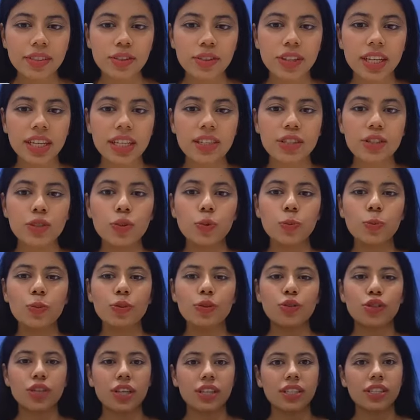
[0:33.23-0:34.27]
So there's two
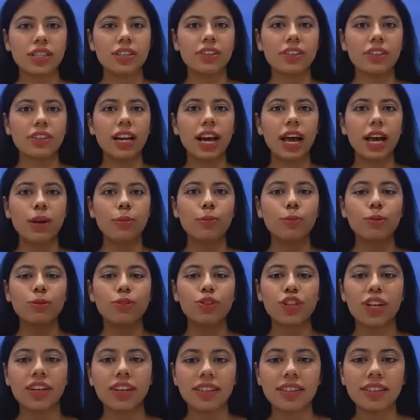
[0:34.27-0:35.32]
Poojas here. Hi
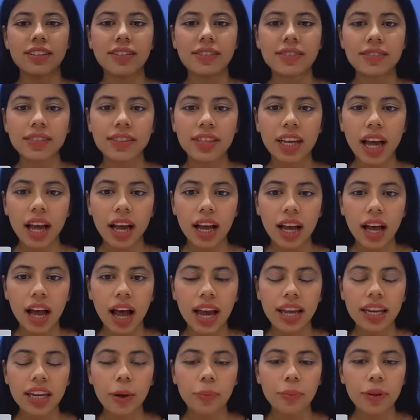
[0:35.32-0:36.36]
Pooja.
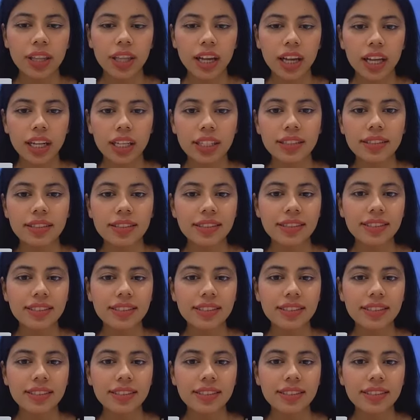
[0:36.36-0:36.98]
Hi Namita.